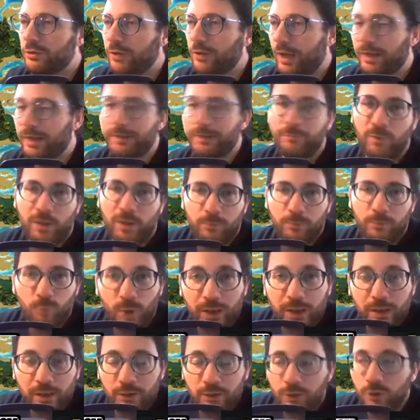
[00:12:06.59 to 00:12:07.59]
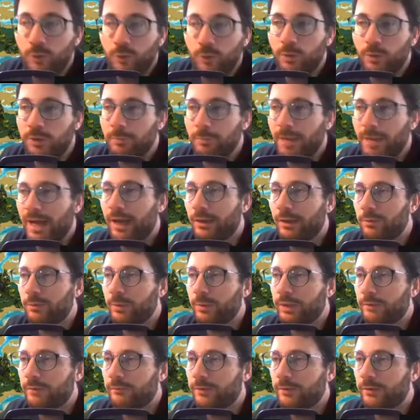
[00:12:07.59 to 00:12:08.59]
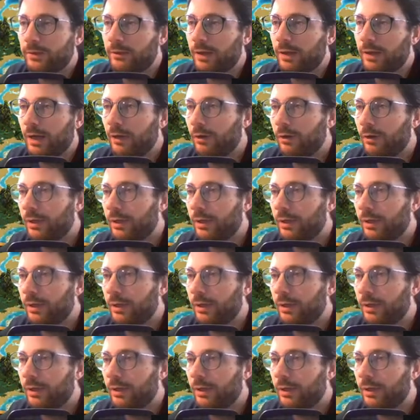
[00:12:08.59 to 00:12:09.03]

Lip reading: and we can do with math, we can figure out,